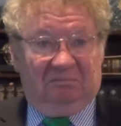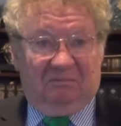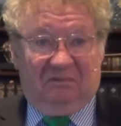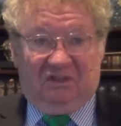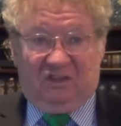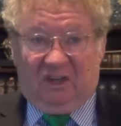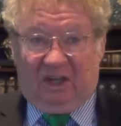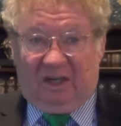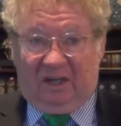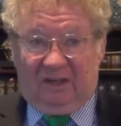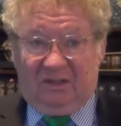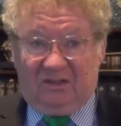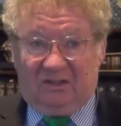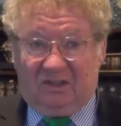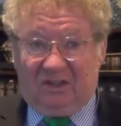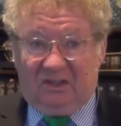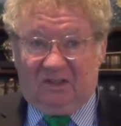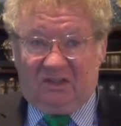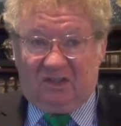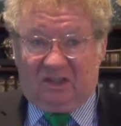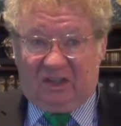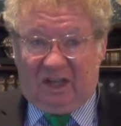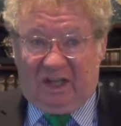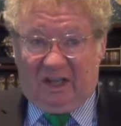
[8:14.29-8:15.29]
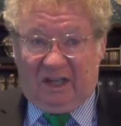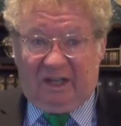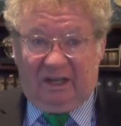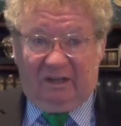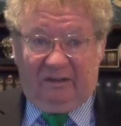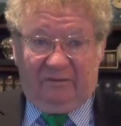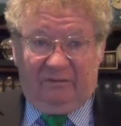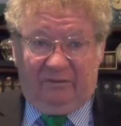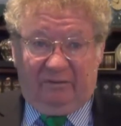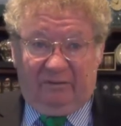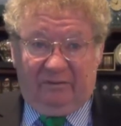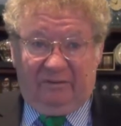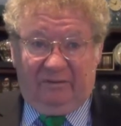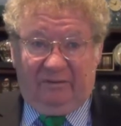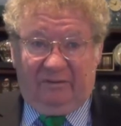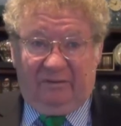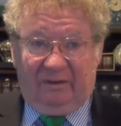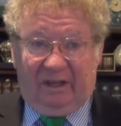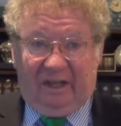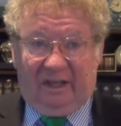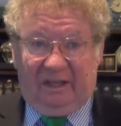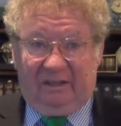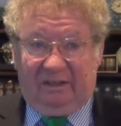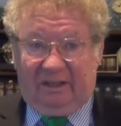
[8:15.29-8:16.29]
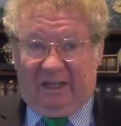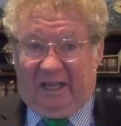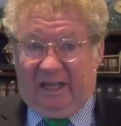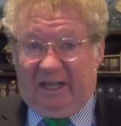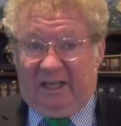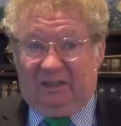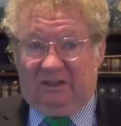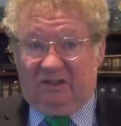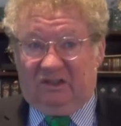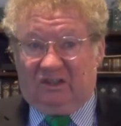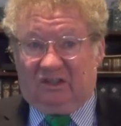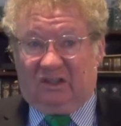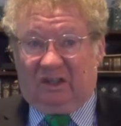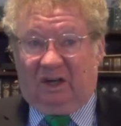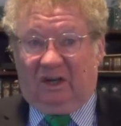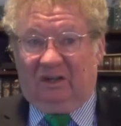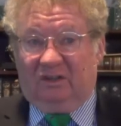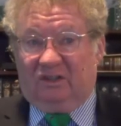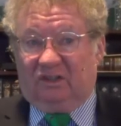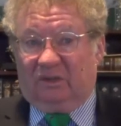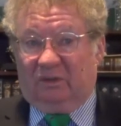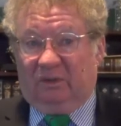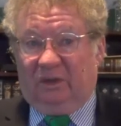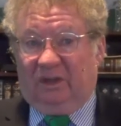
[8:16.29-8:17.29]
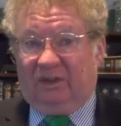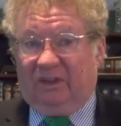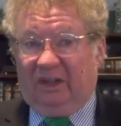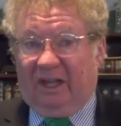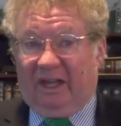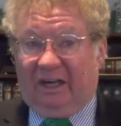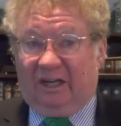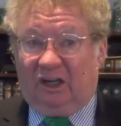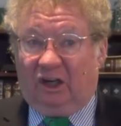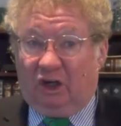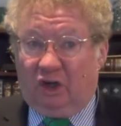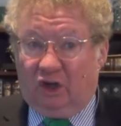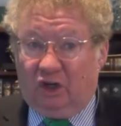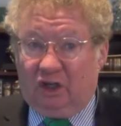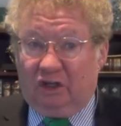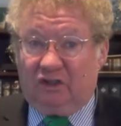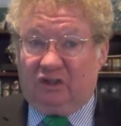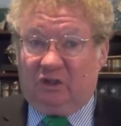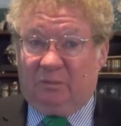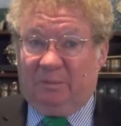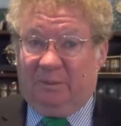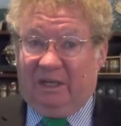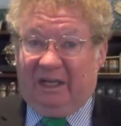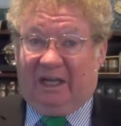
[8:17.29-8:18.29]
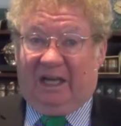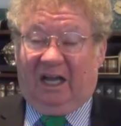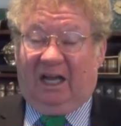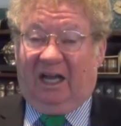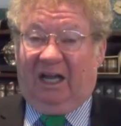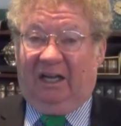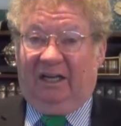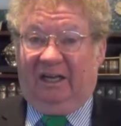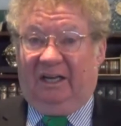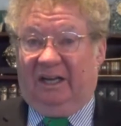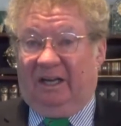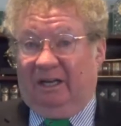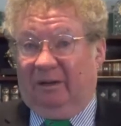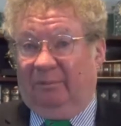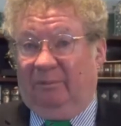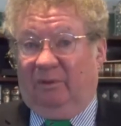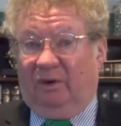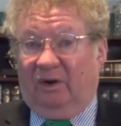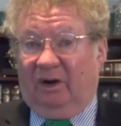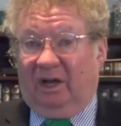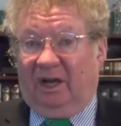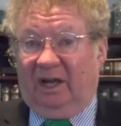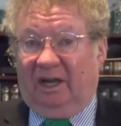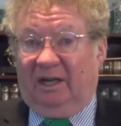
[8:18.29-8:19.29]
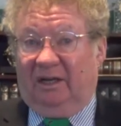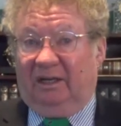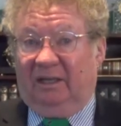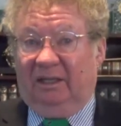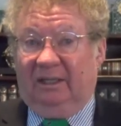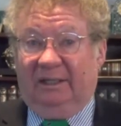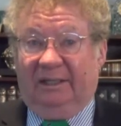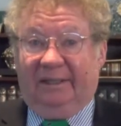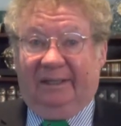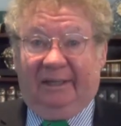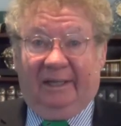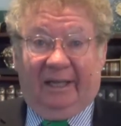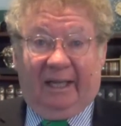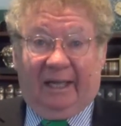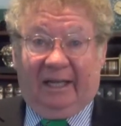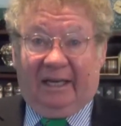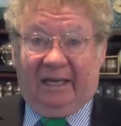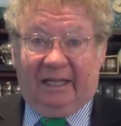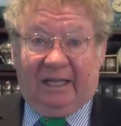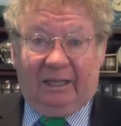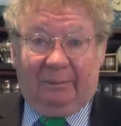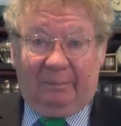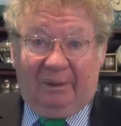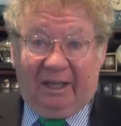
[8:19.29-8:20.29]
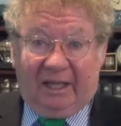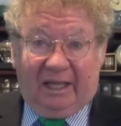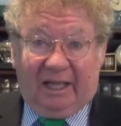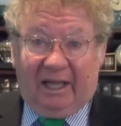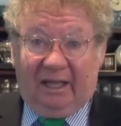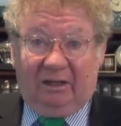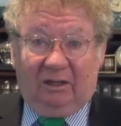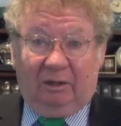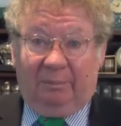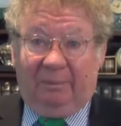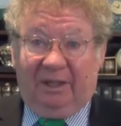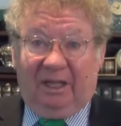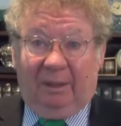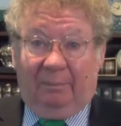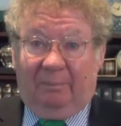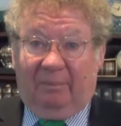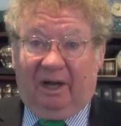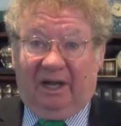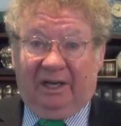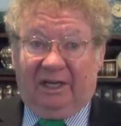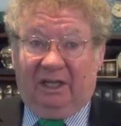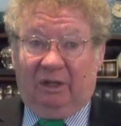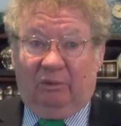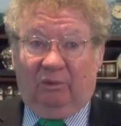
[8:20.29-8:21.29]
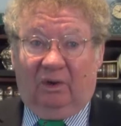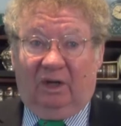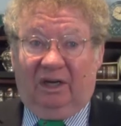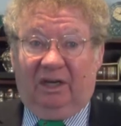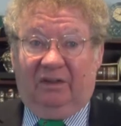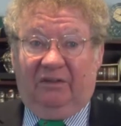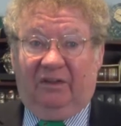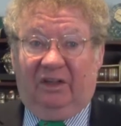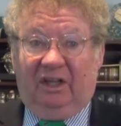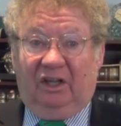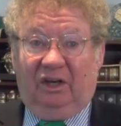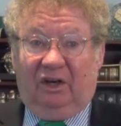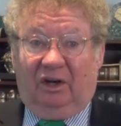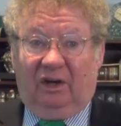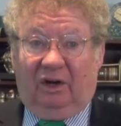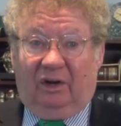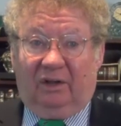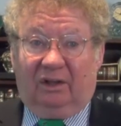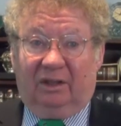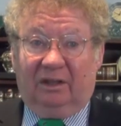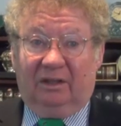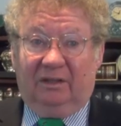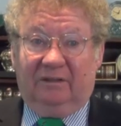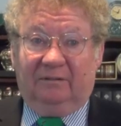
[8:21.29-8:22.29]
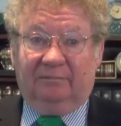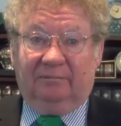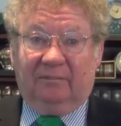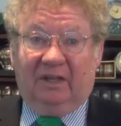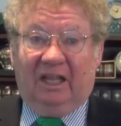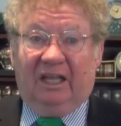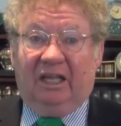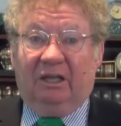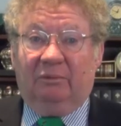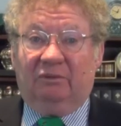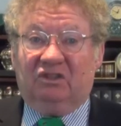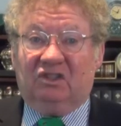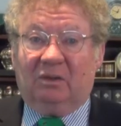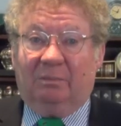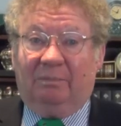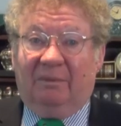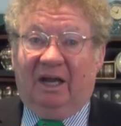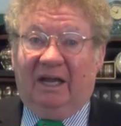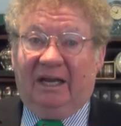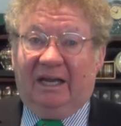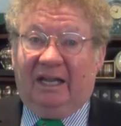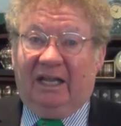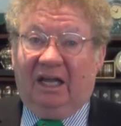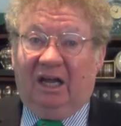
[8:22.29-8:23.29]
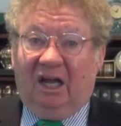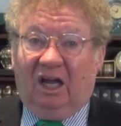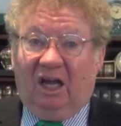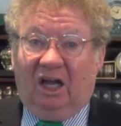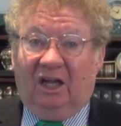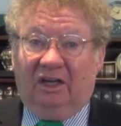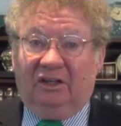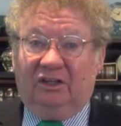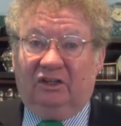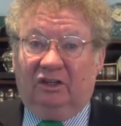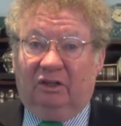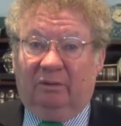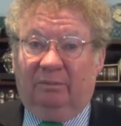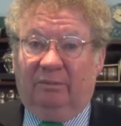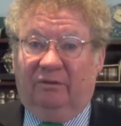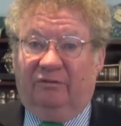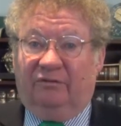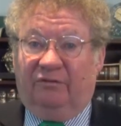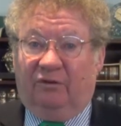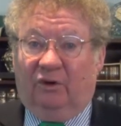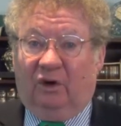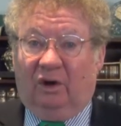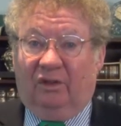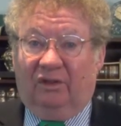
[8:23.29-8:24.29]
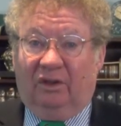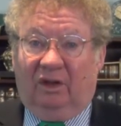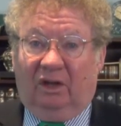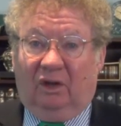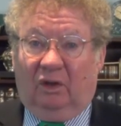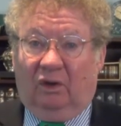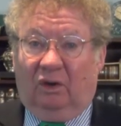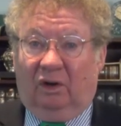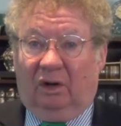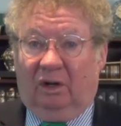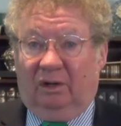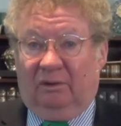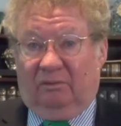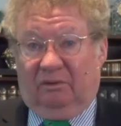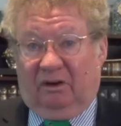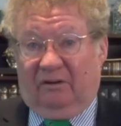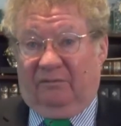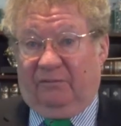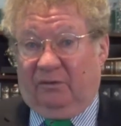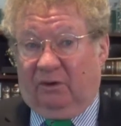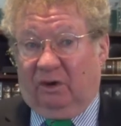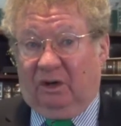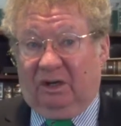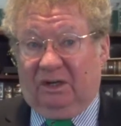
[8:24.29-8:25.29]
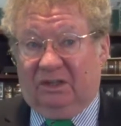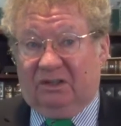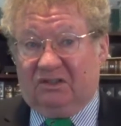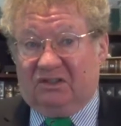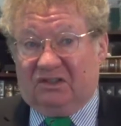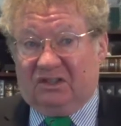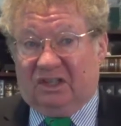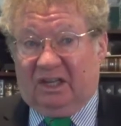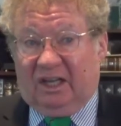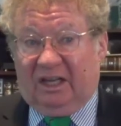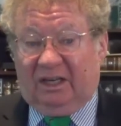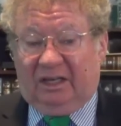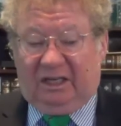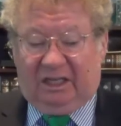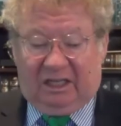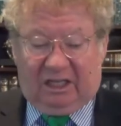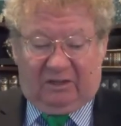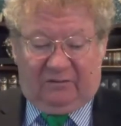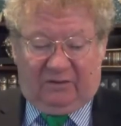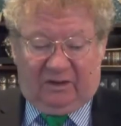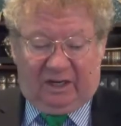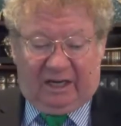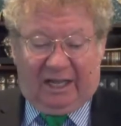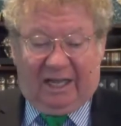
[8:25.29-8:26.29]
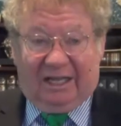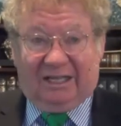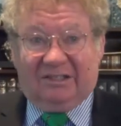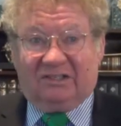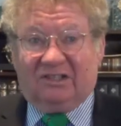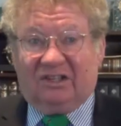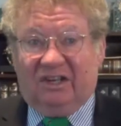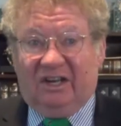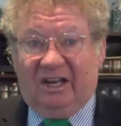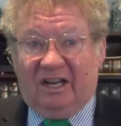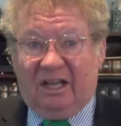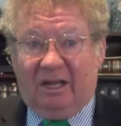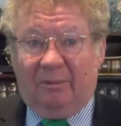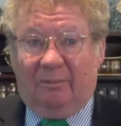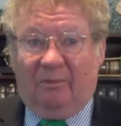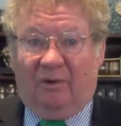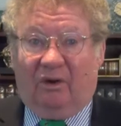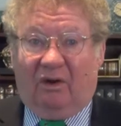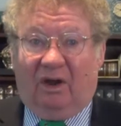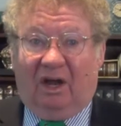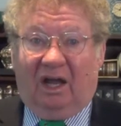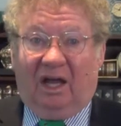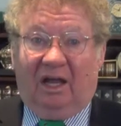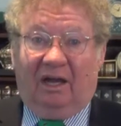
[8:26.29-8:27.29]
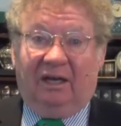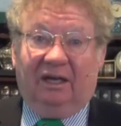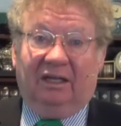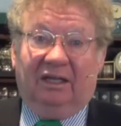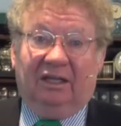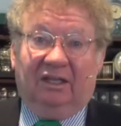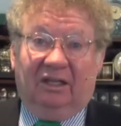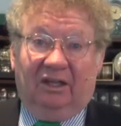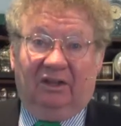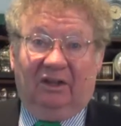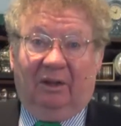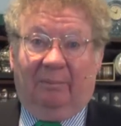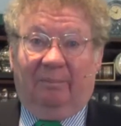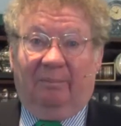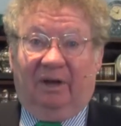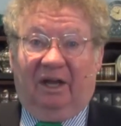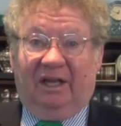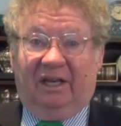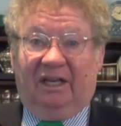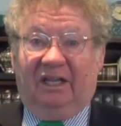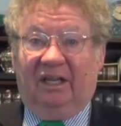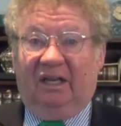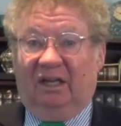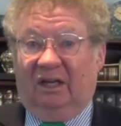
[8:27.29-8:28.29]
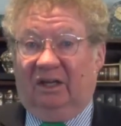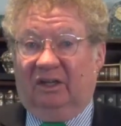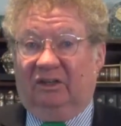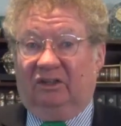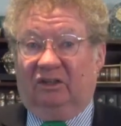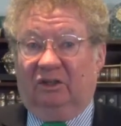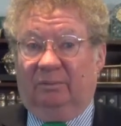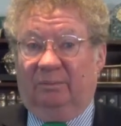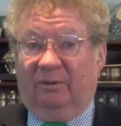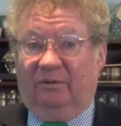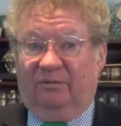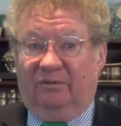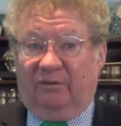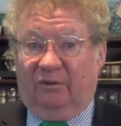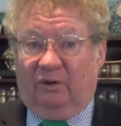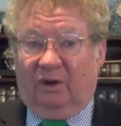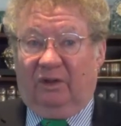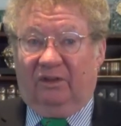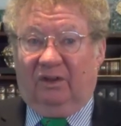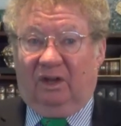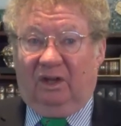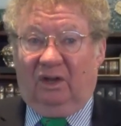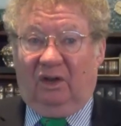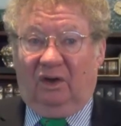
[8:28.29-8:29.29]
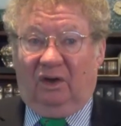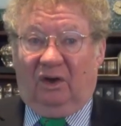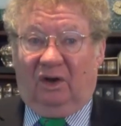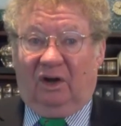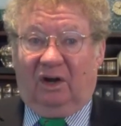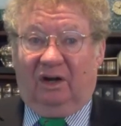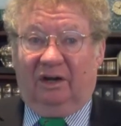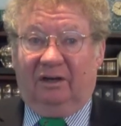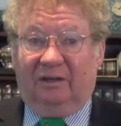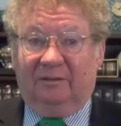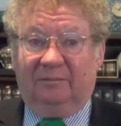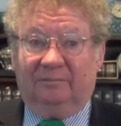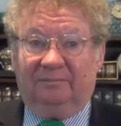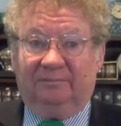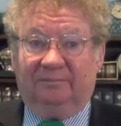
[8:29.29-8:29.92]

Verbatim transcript: Genesis 10 8 starts with, And Cush begot Nimrod, and he began to be a mighty one in the earth. He was a mighty hunter before the Lord, wherefore it said, Even as Nimrod, the mighty hunter before the Lord.